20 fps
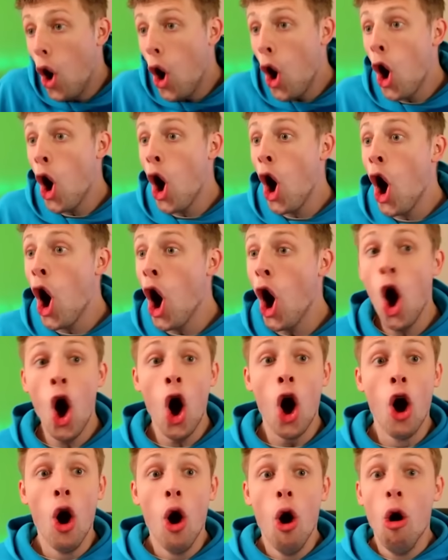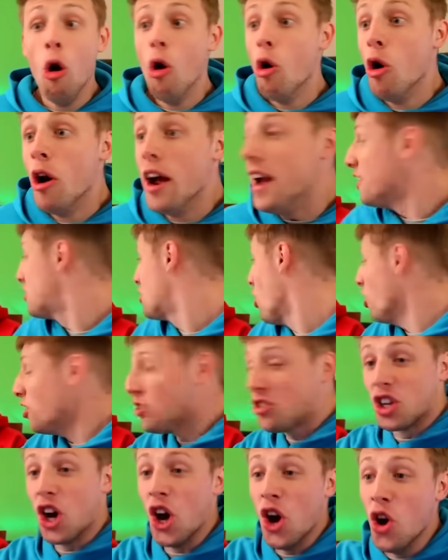Oh! He's
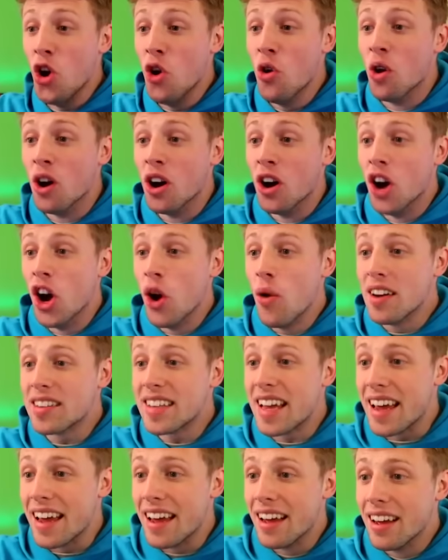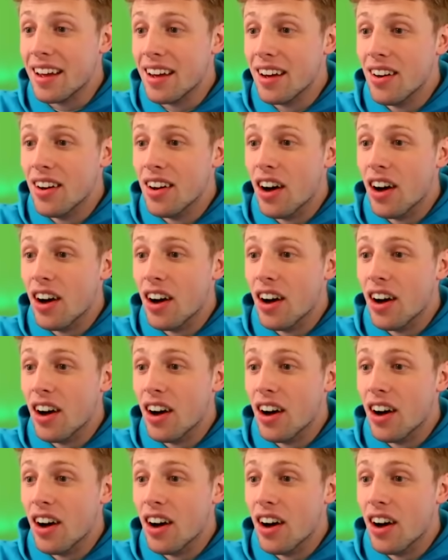got two. Who is it? No.